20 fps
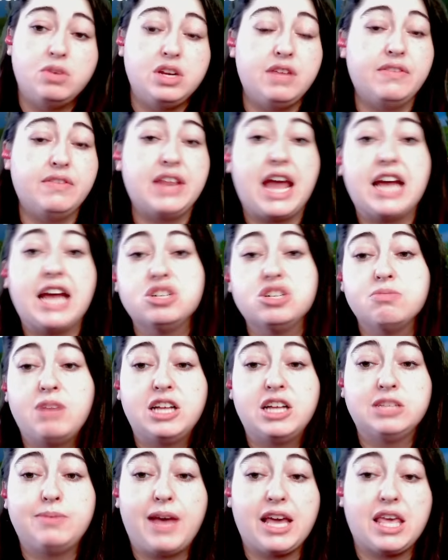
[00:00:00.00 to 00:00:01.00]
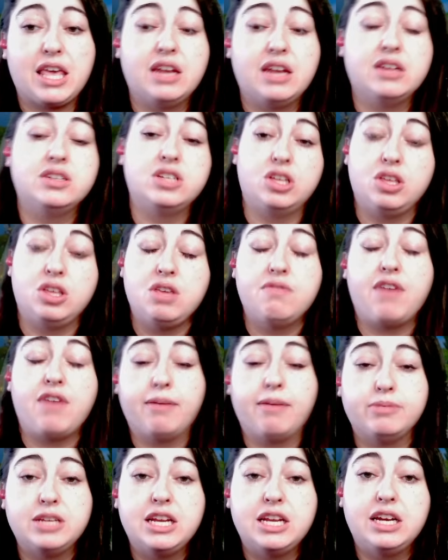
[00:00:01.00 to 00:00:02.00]
even add your mods back in until you've
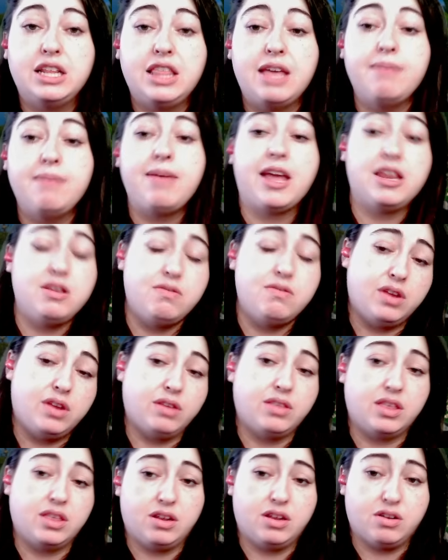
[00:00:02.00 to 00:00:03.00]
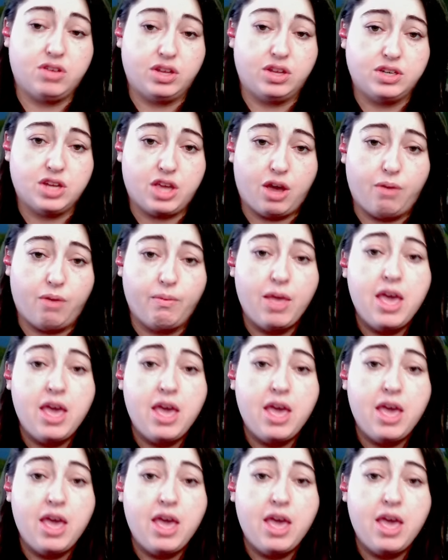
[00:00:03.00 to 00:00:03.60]
updated them and you know that they're good to go.